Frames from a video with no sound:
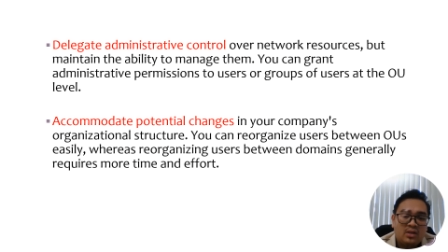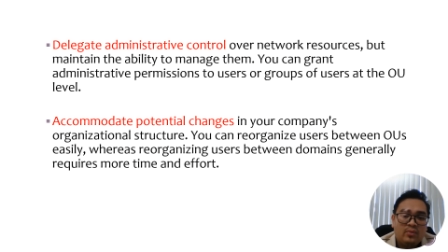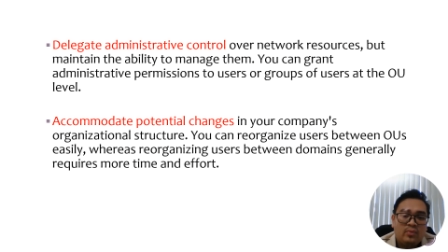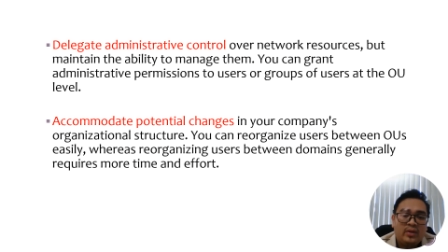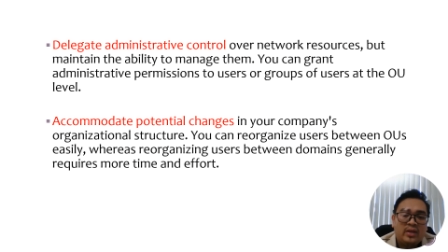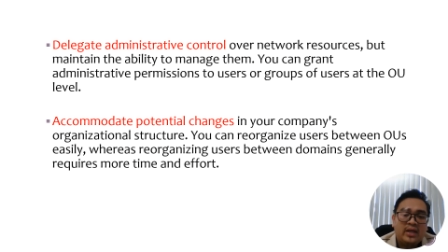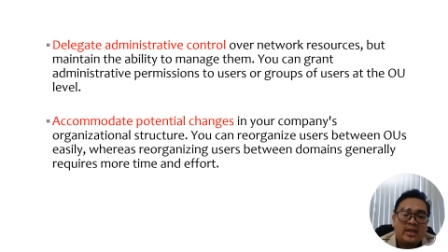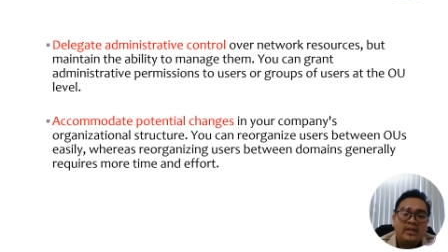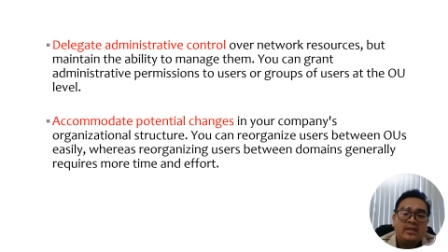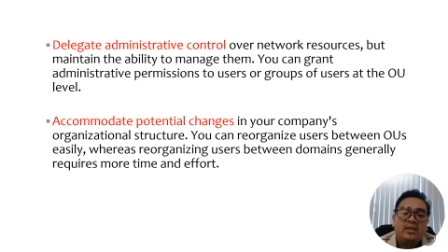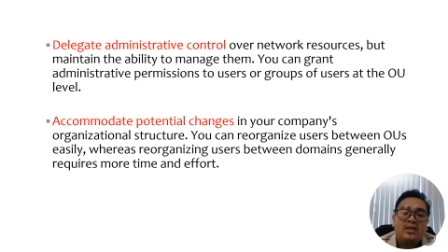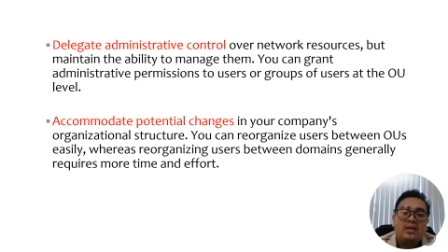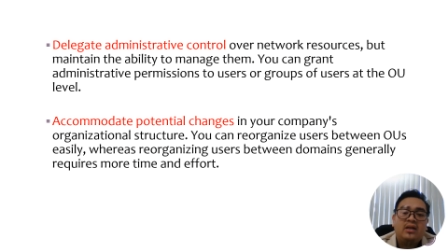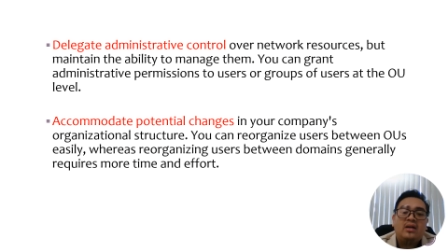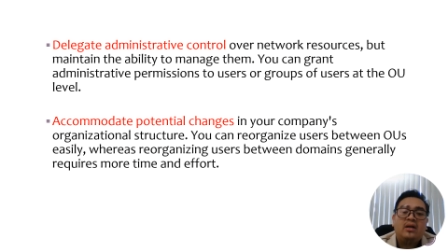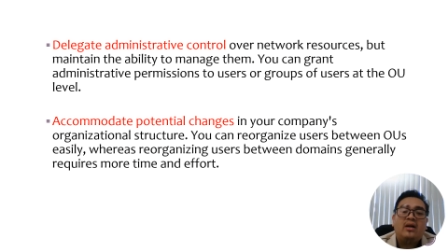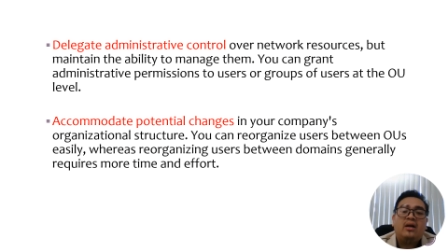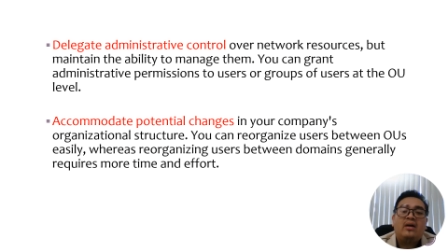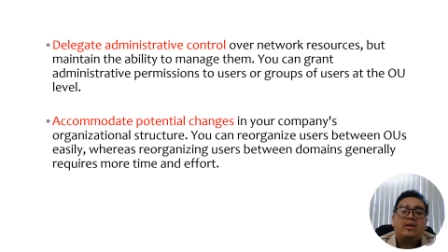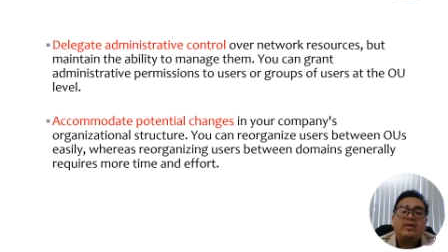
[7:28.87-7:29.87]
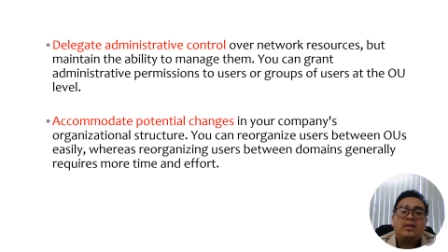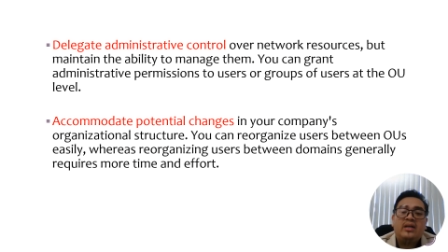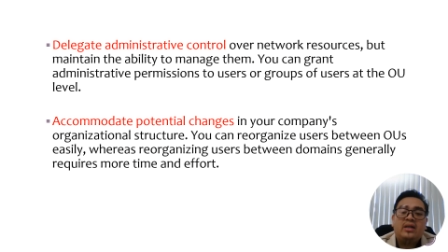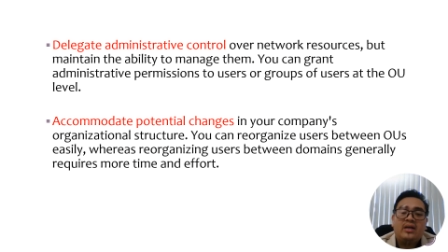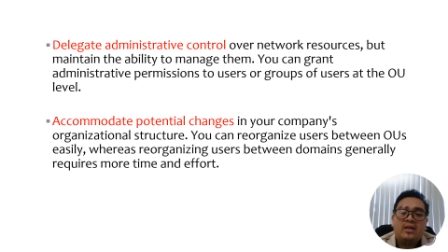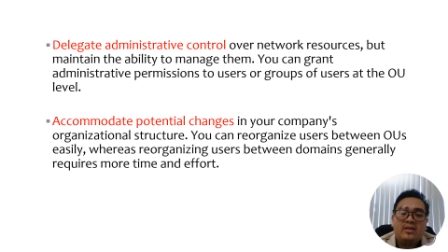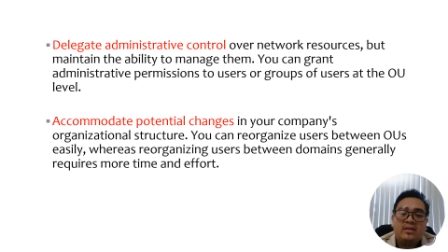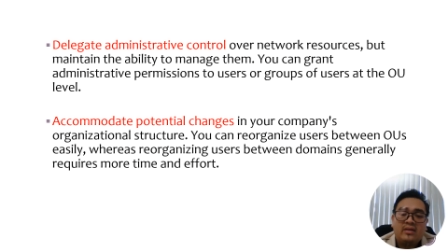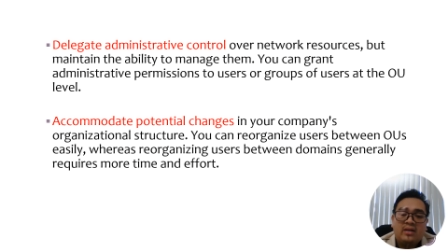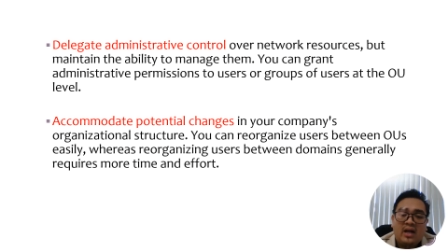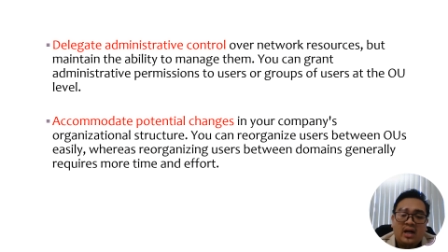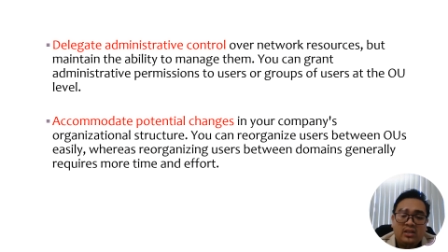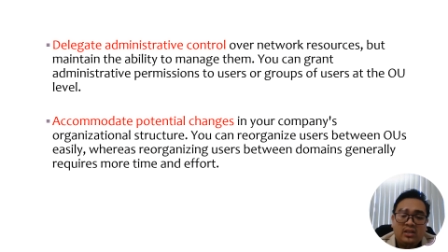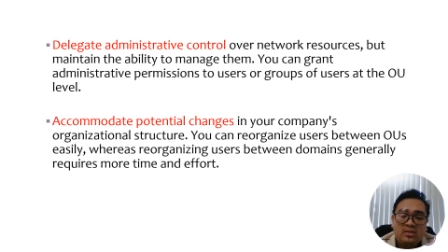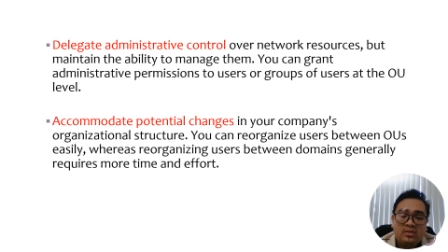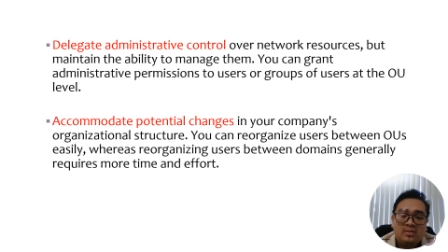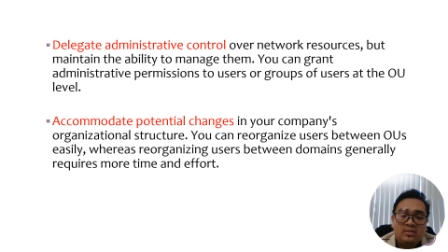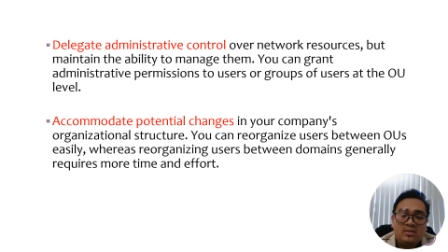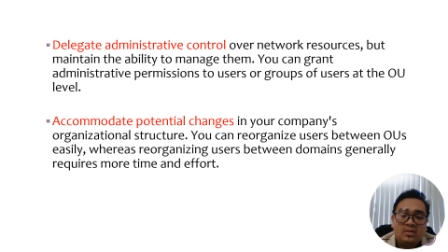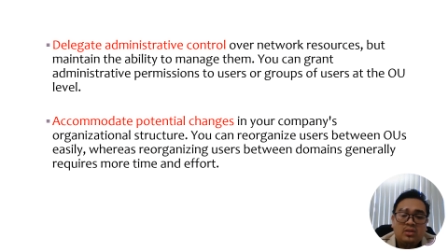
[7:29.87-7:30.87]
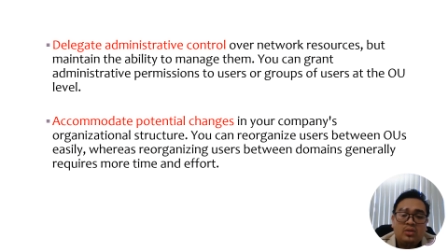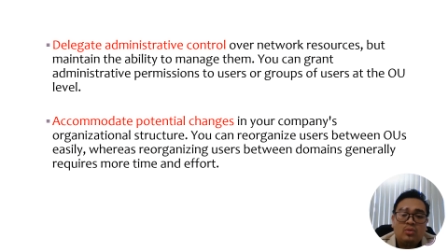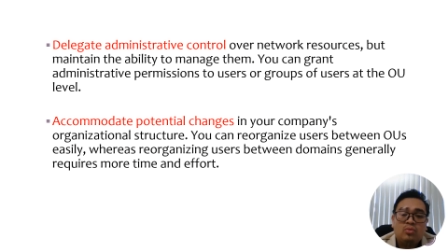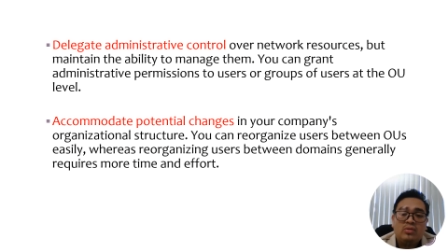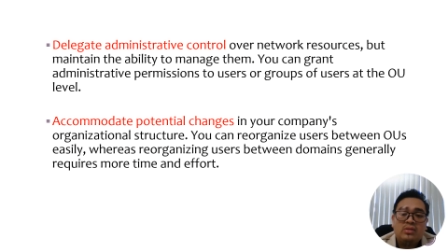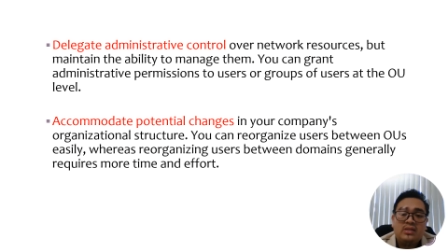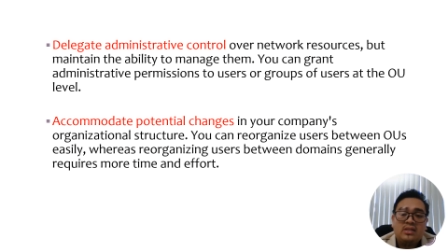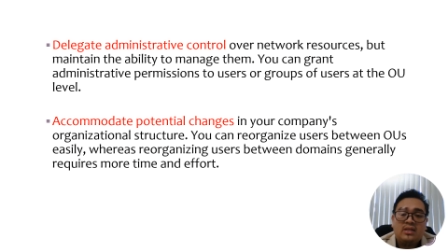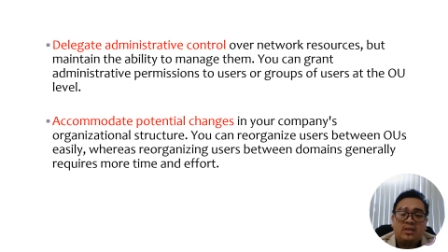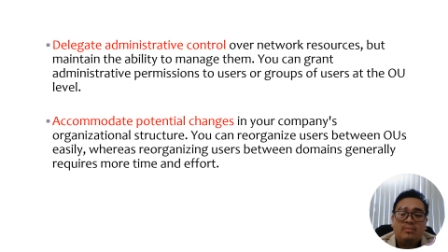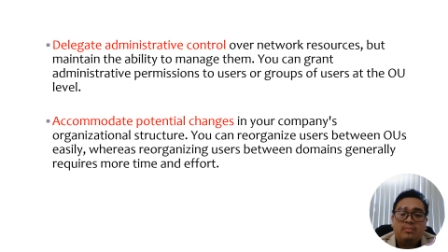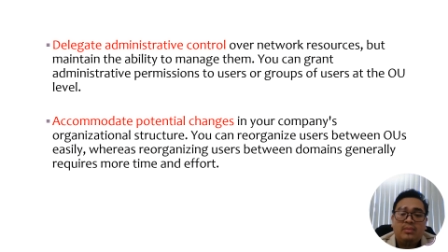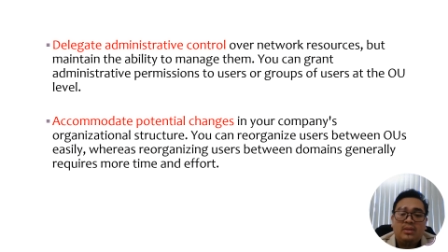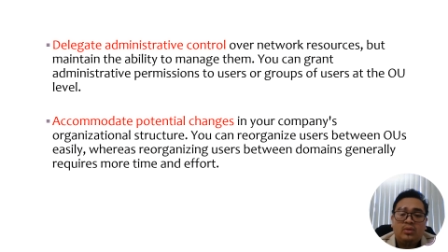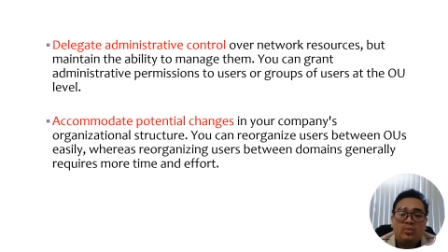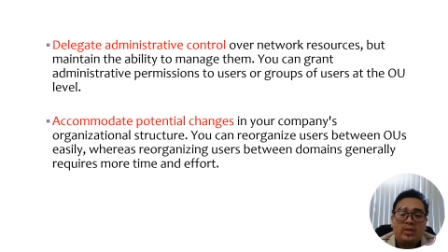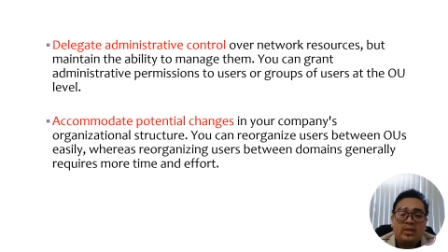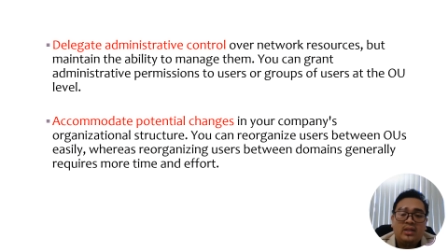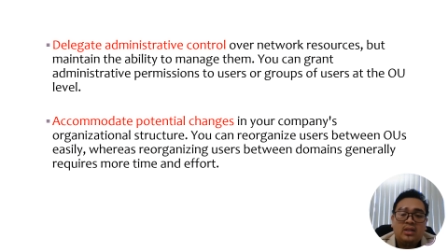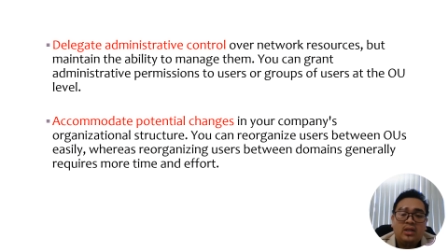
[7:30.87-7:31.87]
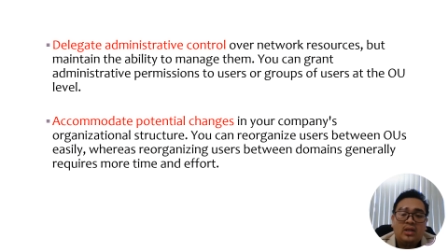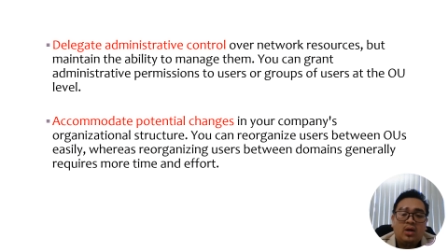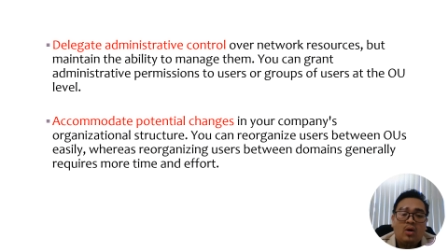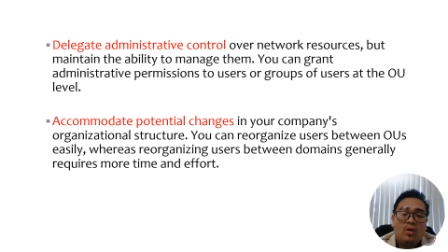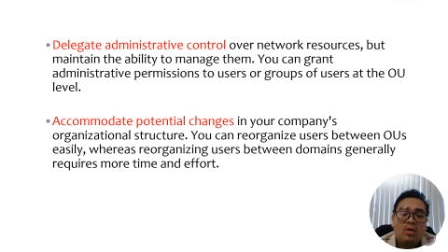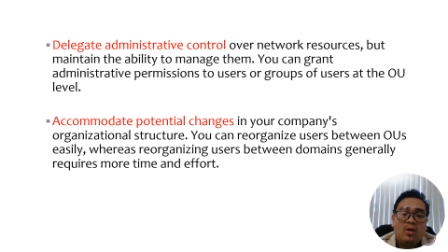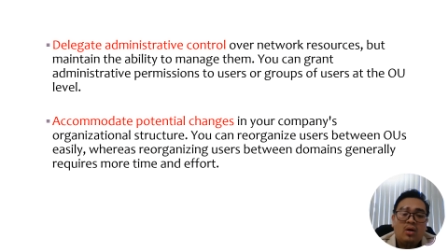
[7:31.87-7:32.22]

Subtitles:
We can reorganize user between the